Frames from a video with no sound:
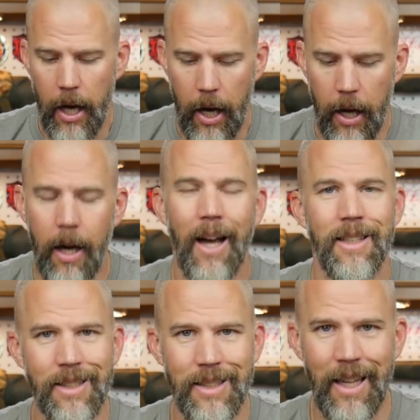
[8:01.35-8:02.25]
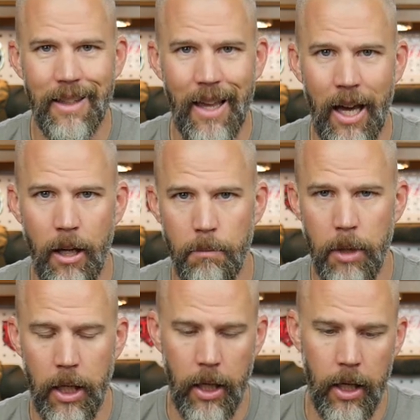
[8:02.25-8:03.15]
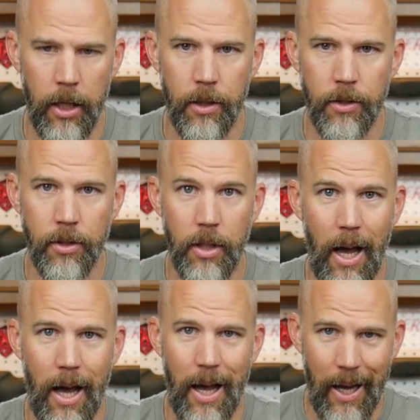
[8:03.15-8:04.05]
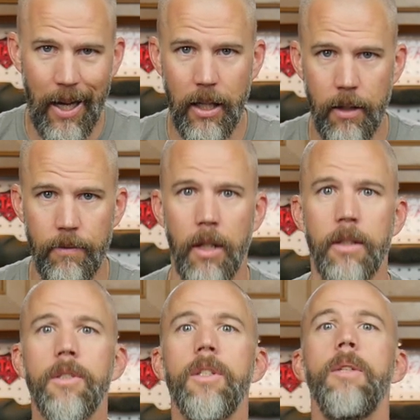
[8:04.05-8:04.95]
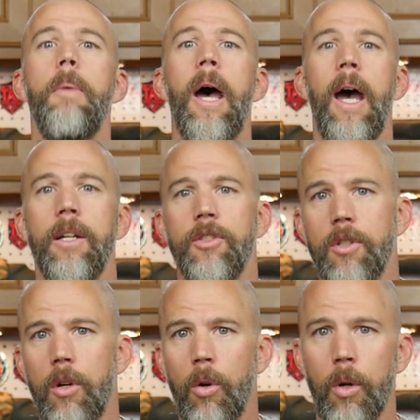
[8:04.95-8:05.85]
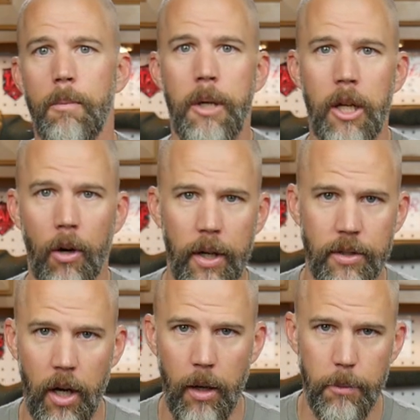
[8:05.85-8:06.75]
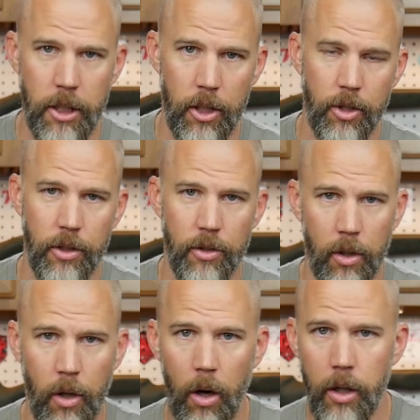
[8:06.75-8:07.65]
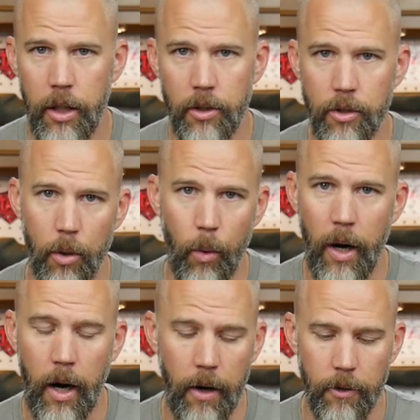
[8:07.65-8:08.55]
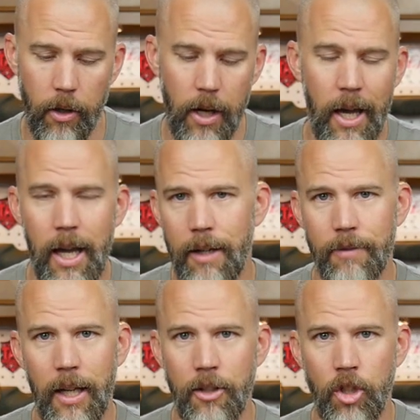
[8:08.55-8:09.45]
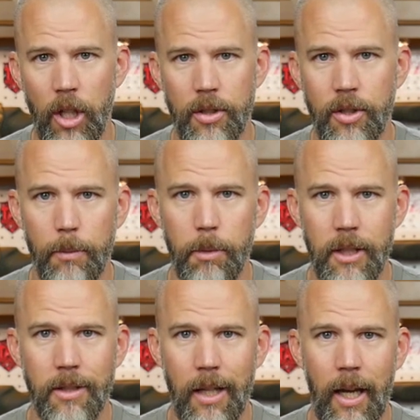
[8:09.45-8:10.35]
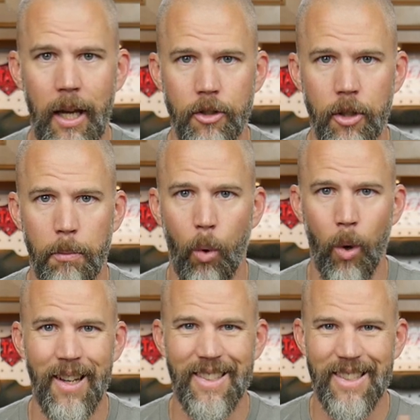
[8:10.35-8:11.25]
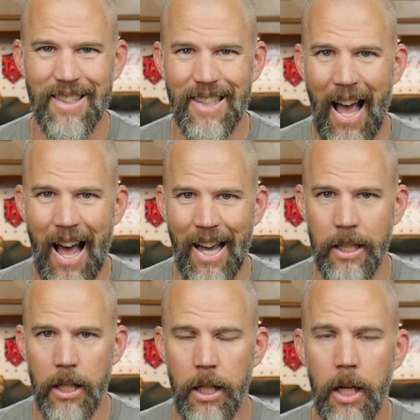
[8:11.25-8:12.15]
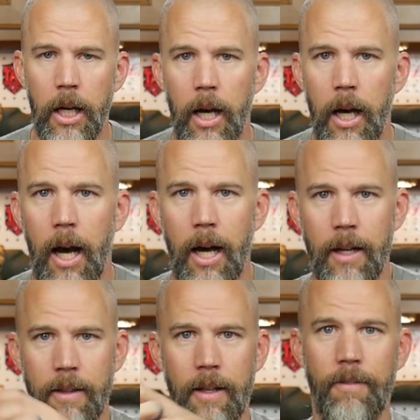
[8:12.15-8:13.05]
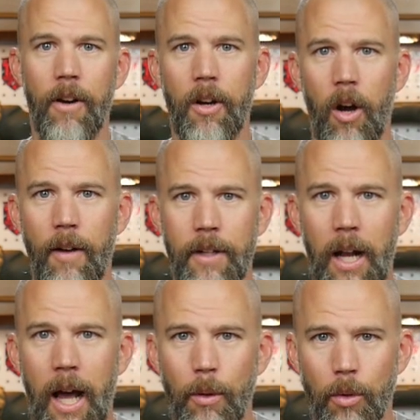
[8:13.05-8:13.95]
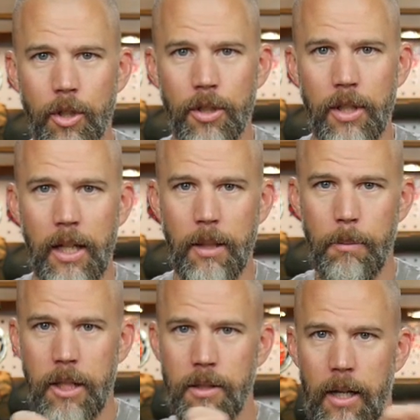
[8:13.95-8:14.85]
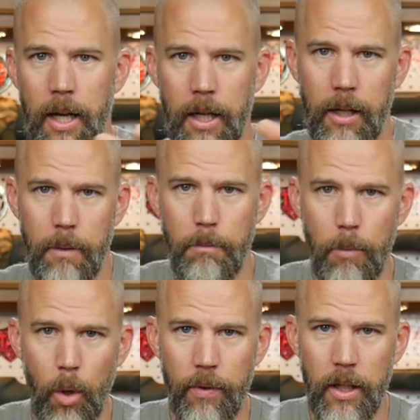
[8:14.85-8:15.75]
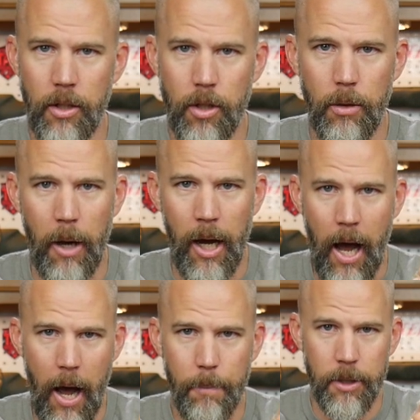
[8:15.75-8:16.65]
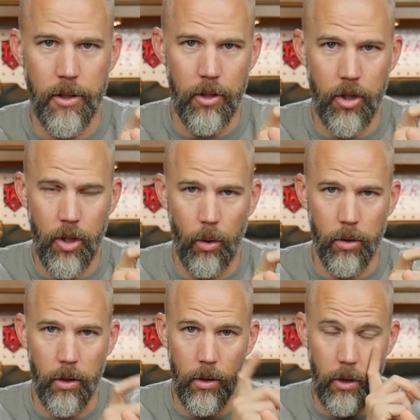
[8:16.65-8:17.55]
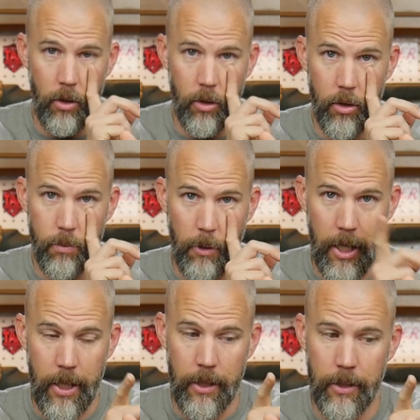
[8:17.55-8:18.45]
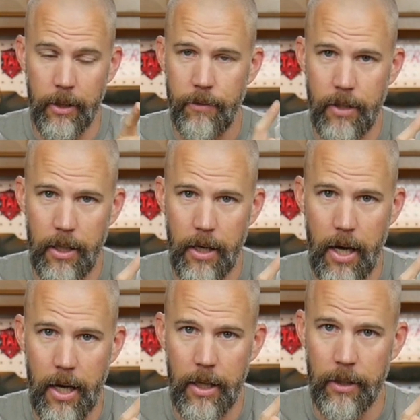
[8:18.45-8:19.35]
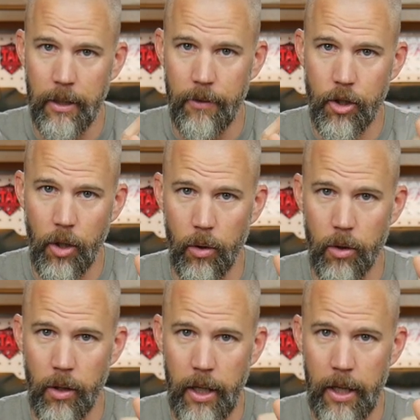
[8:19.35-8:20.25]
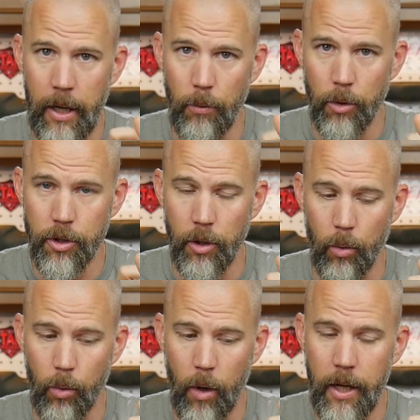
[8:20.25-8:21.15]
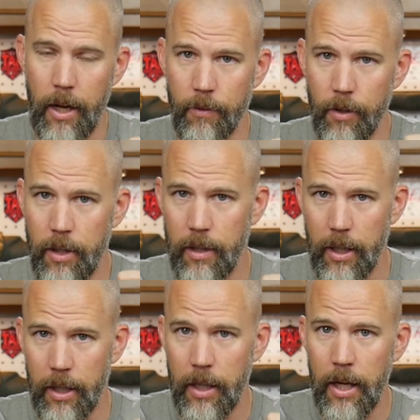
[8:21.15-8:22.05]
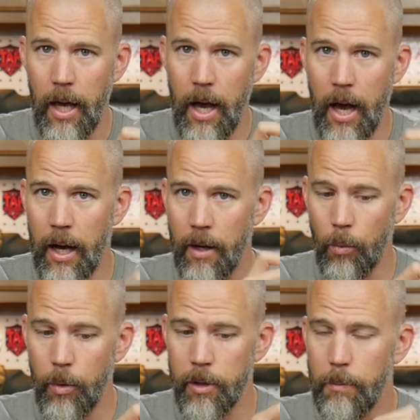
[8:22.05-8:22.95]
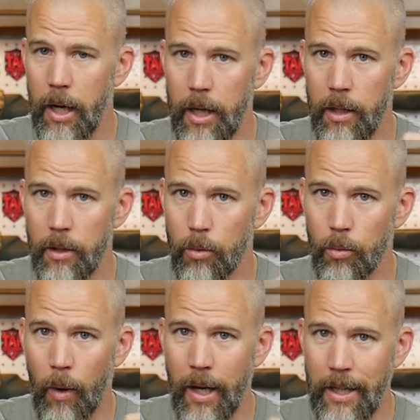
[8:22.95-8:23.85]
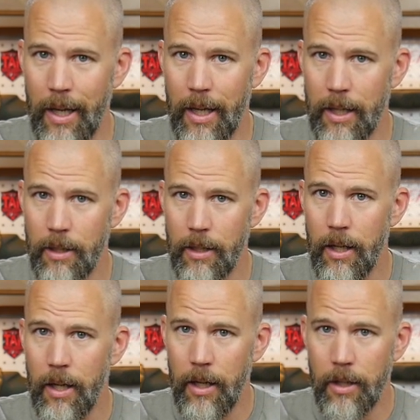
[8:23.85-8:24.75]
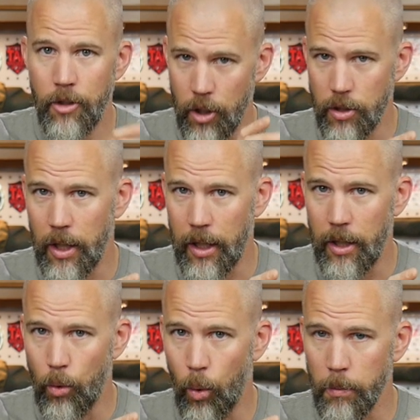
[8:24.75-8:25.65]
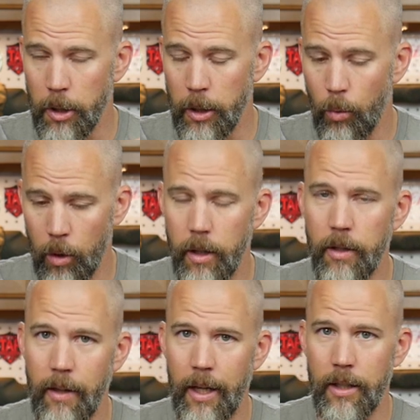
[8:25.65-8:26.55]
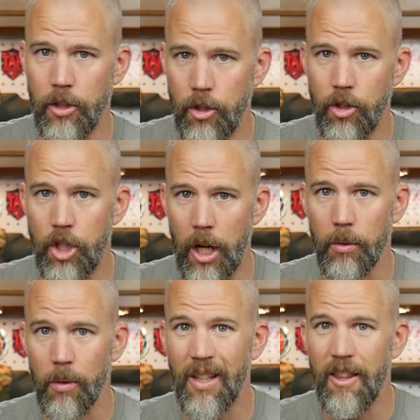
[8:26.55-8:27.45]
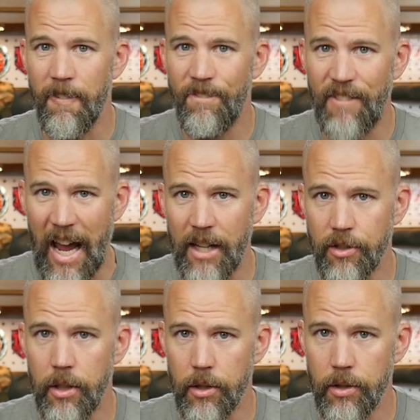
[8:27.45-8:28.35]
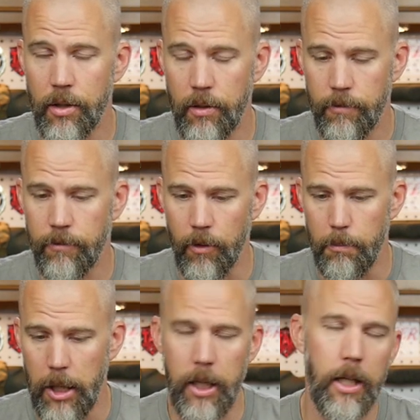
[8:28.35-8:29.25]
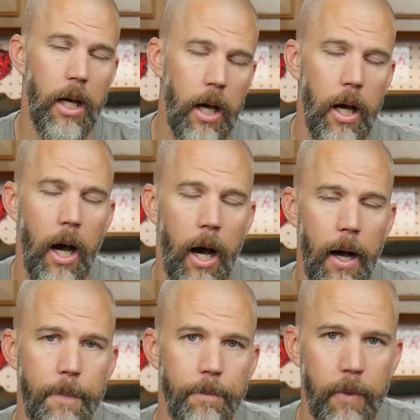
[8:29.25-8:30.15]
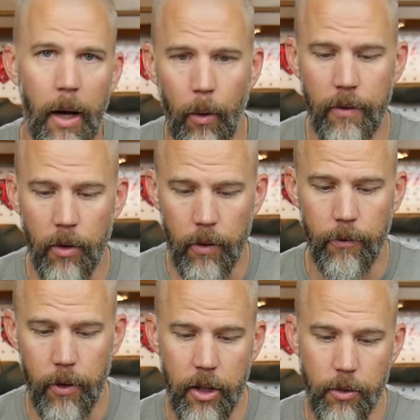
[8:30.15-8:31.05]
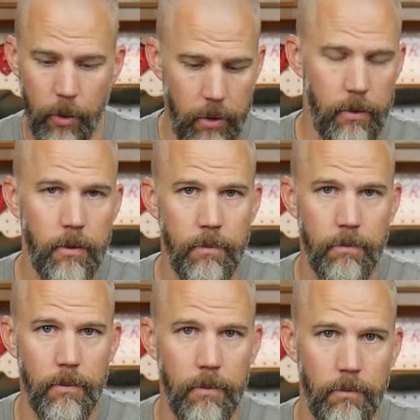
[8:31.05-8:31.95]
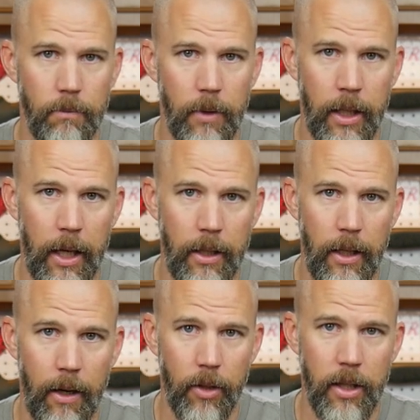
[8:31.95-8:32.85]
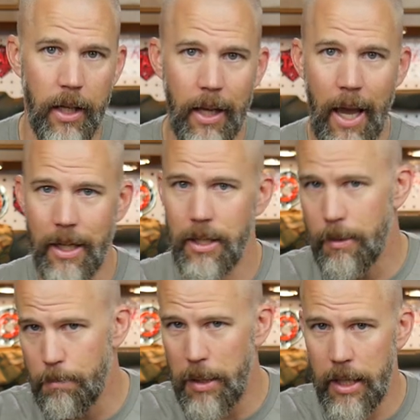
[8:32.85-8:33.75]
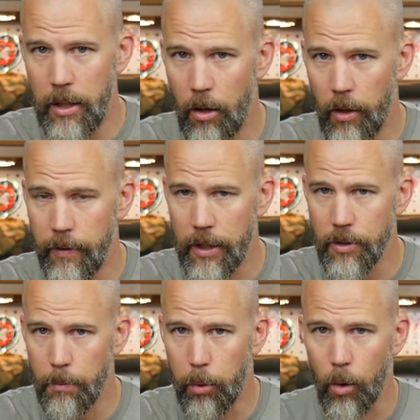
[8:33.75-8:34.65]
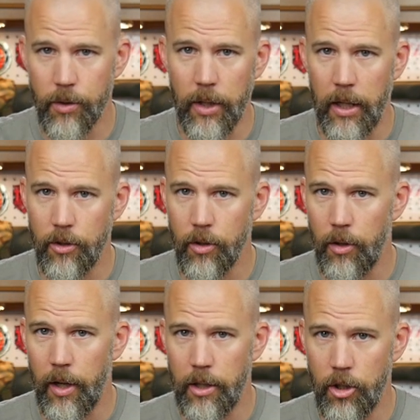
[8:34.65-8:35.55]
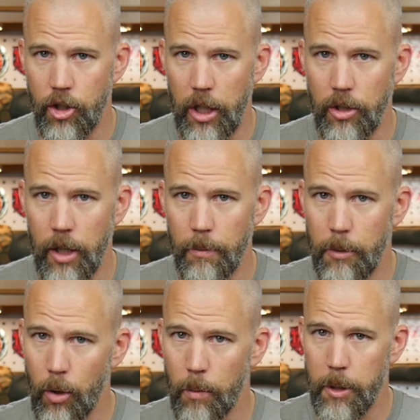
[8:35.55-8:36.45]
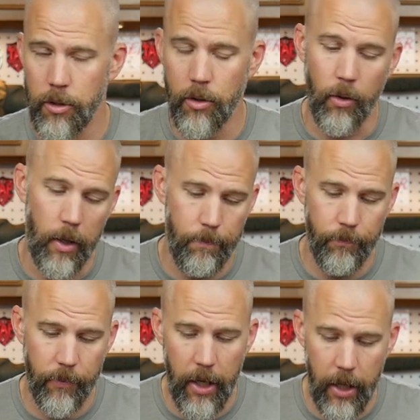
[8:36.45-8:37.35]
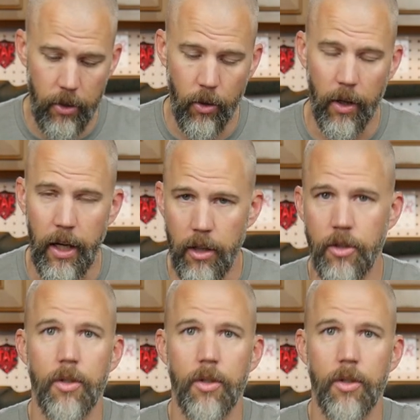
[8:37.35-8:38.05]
Uh, I say that because I have done this in the past on P R S competitions or Guardians or wherever. If they just simply say support side, uh, then very often I will just take the buttstock, move it to my opposite shoulder, use my left hand eye and left shoulder, and I will still run everything uh, with my right hand just like I normally would. That is generally the fastest for me. Um, however, for this one, again, everything had to be on that support side, so you had to change up your pistol grip and your hand.